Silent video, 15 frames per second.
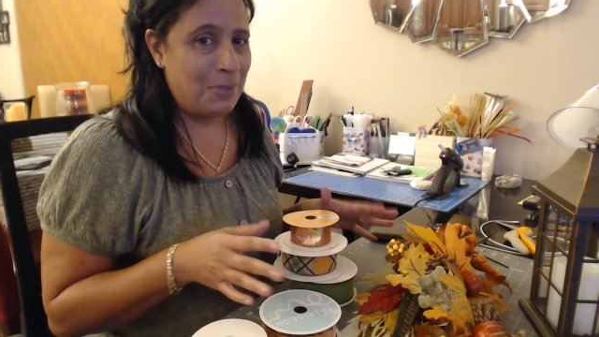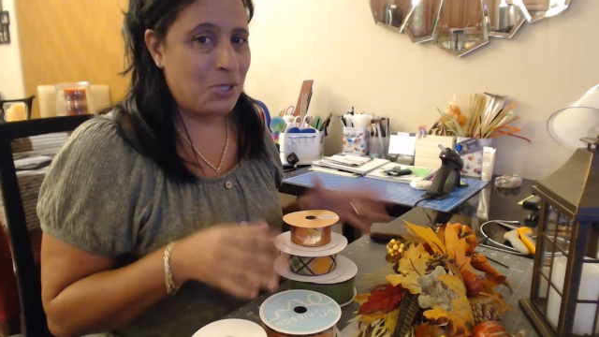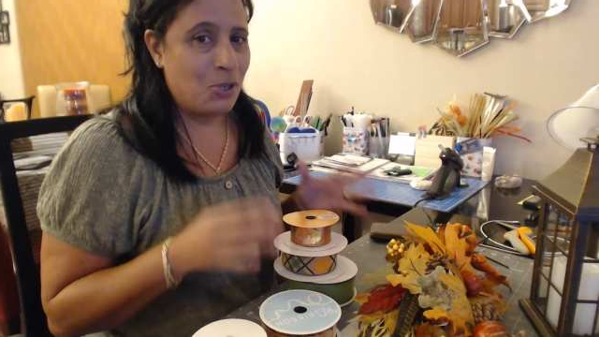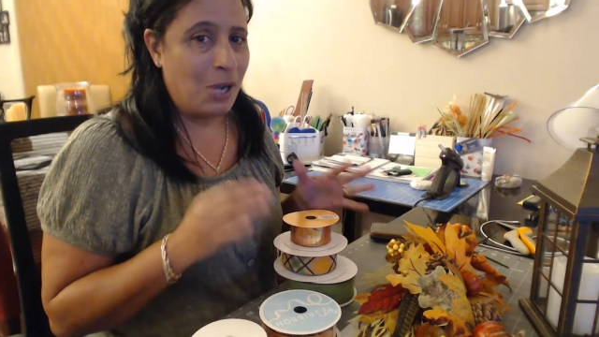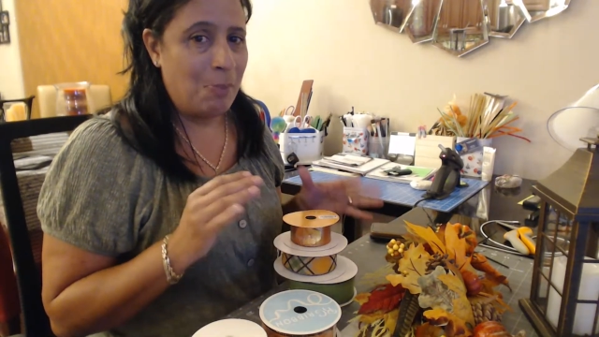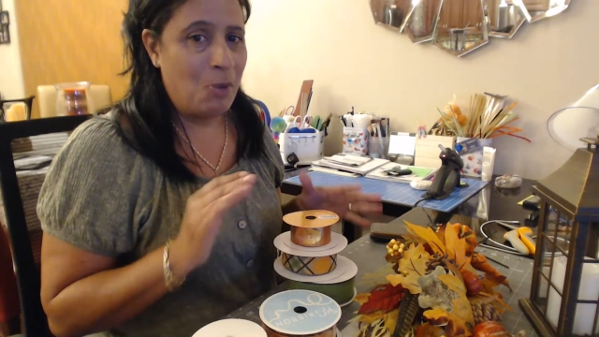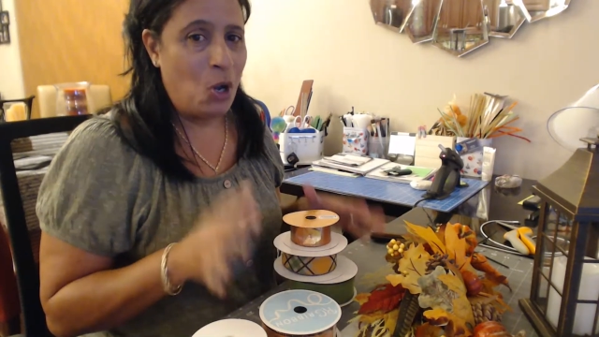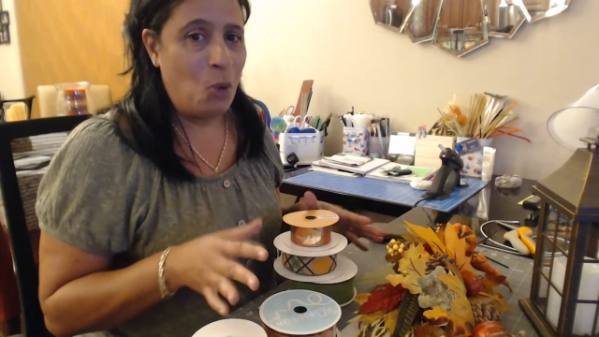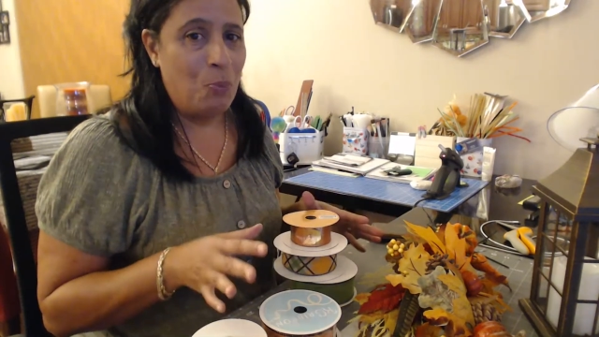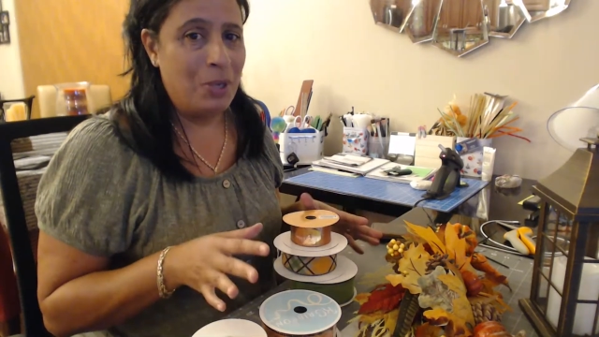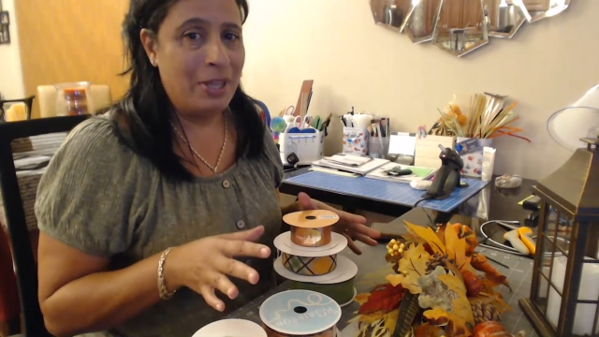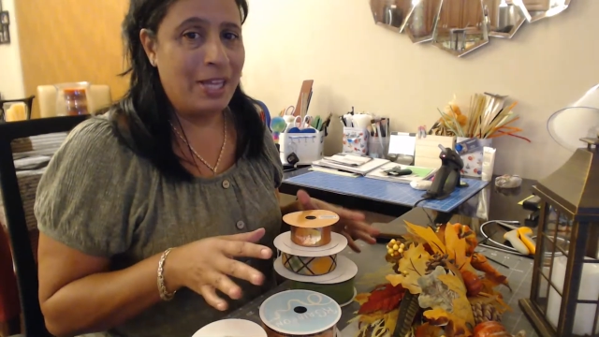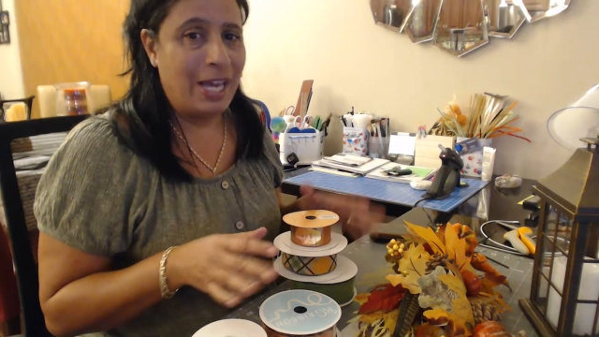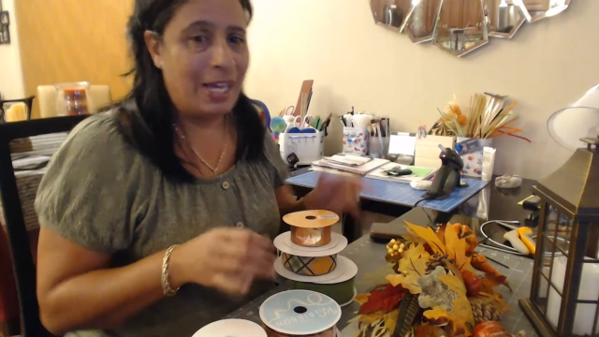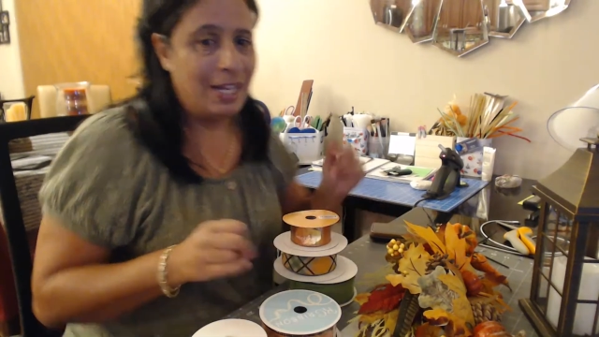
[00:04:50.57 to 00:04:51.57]
so I'm
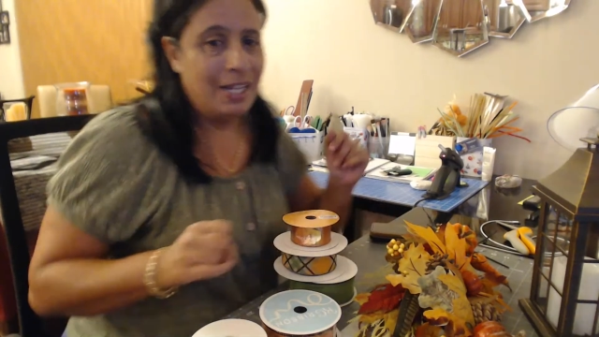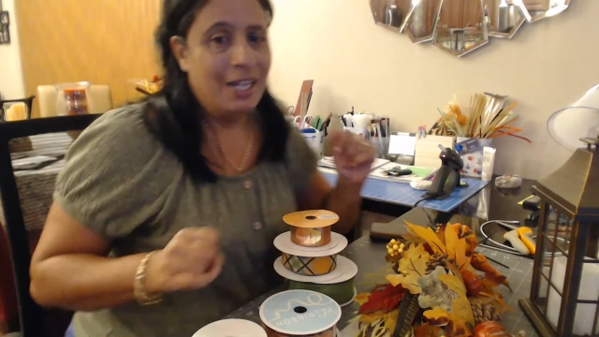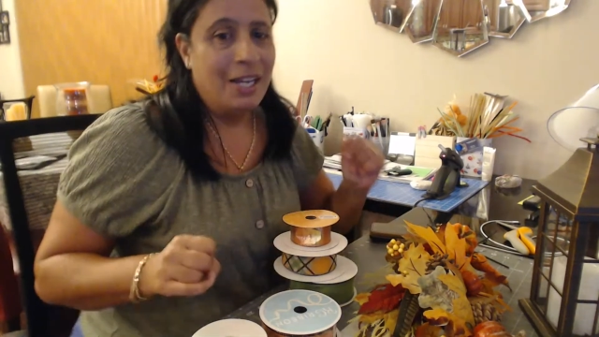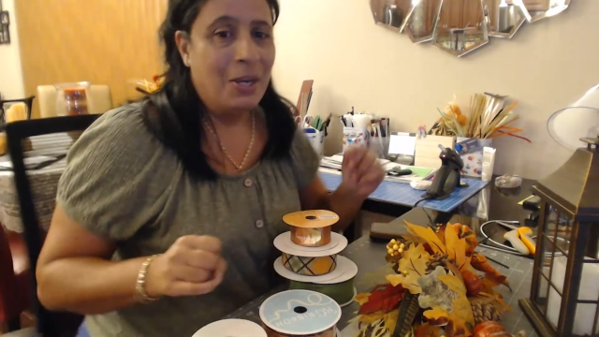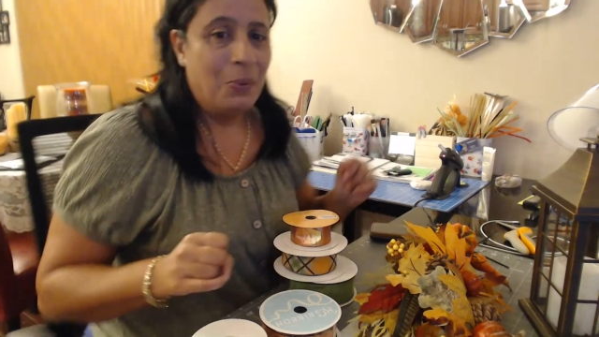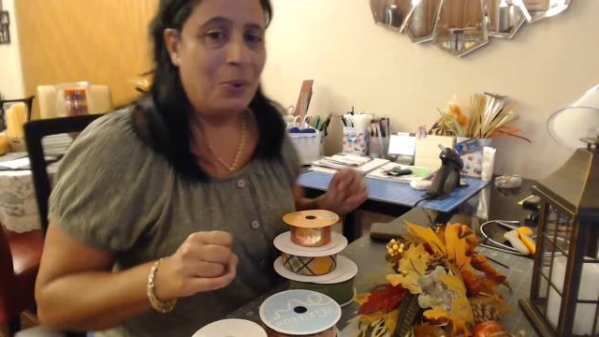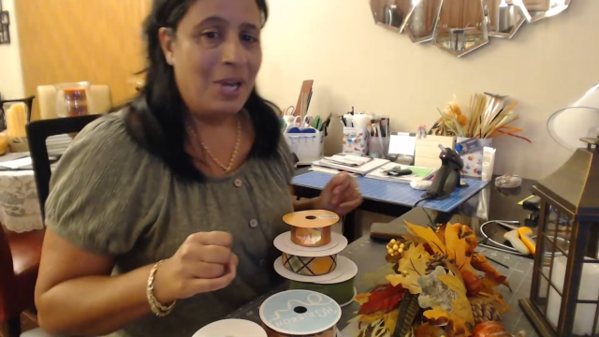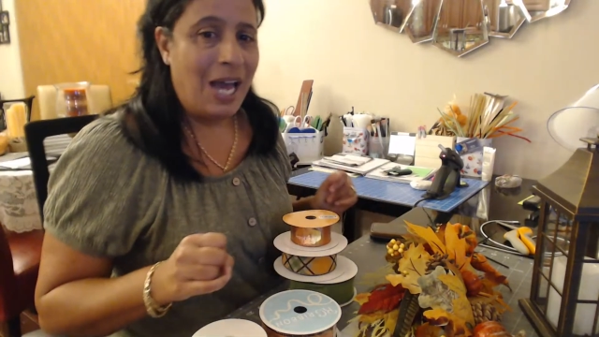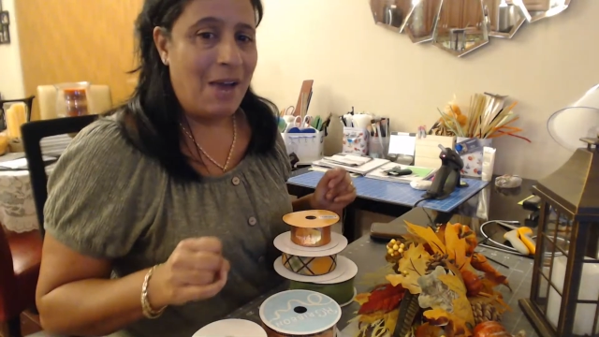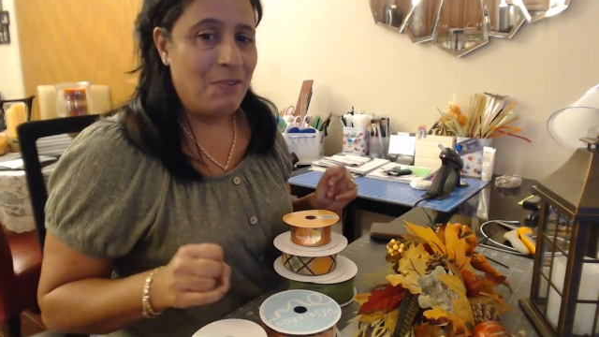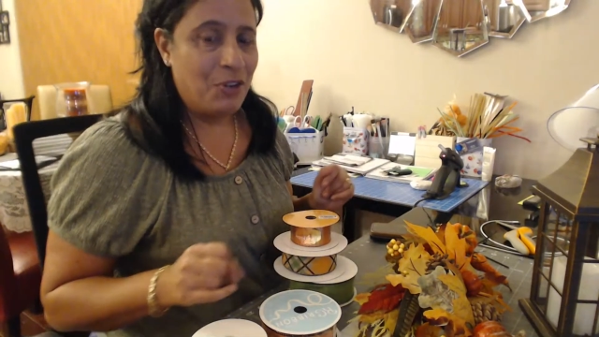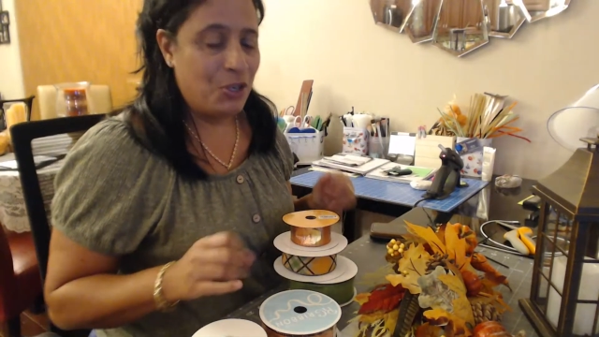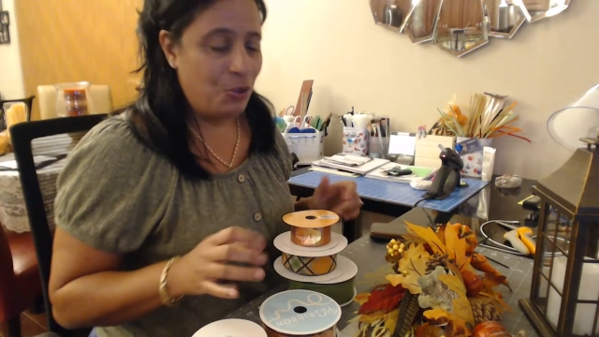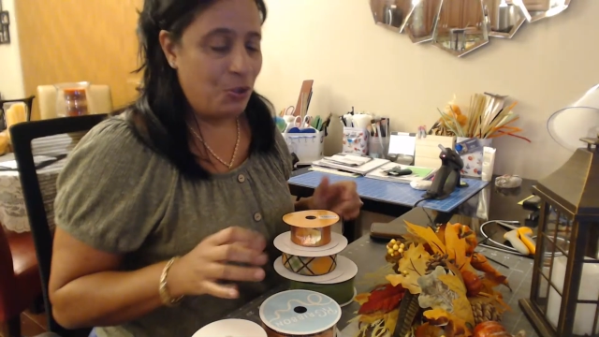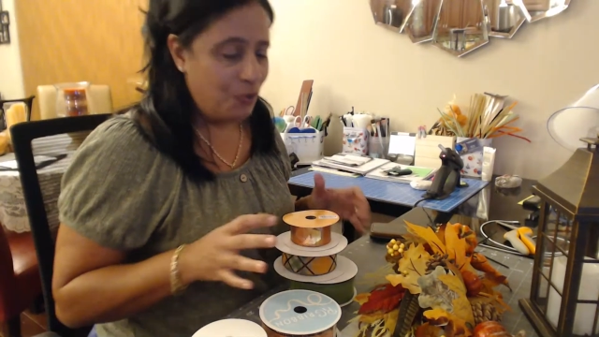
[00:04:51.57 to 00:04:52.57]
hoping that we have
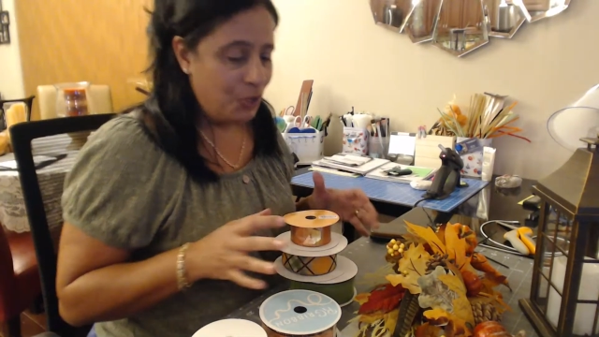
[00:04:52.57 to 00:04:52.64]
a good